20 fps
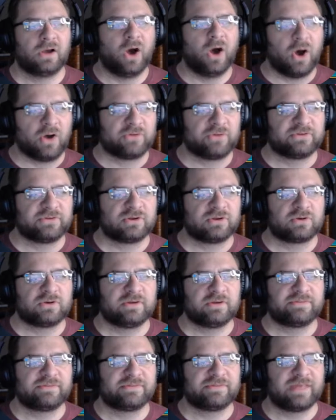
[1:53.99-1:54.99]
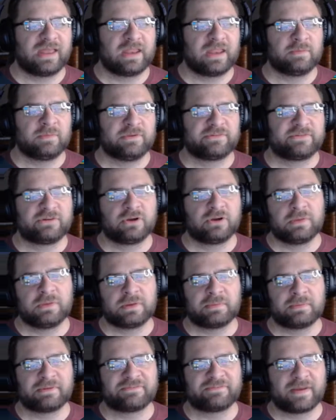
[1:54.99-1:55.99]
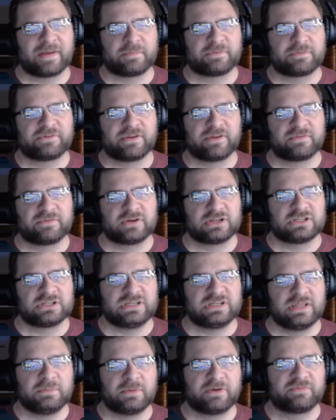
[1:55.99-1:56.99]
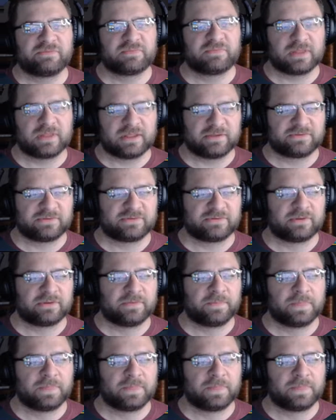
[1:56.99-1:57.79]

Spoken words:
also decreases that enemy's turn meter by 5% for each debuff placed.